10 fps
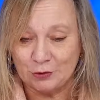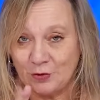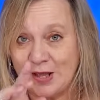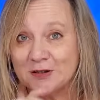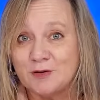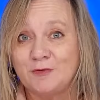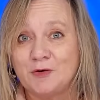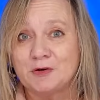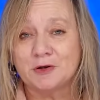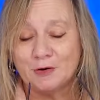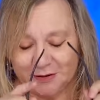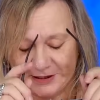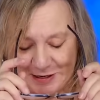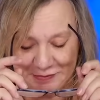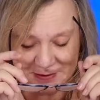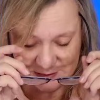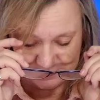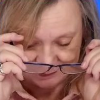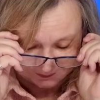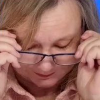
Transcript: So that's the first concept